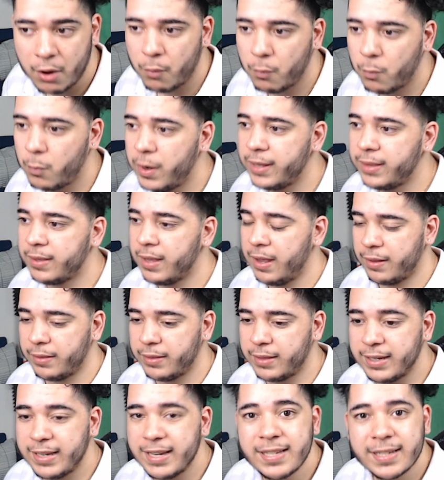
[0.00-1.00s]
with
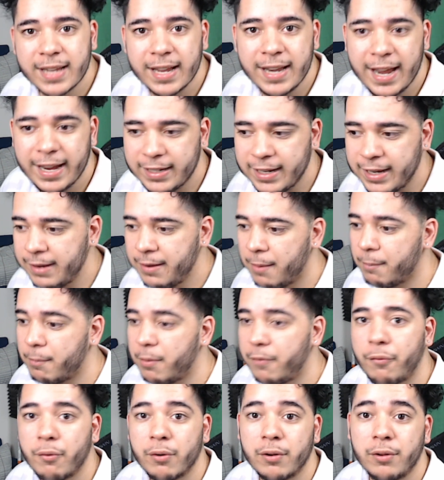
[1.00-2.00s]
the disconnecting
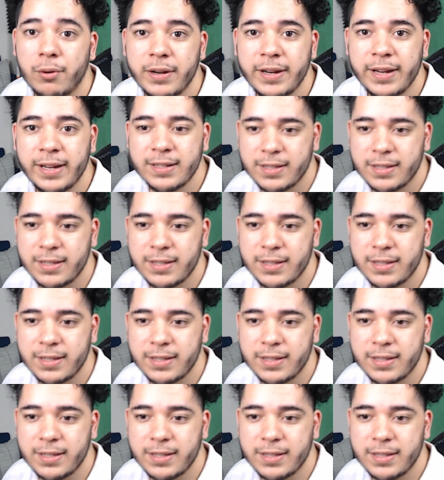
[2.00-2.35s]
before loading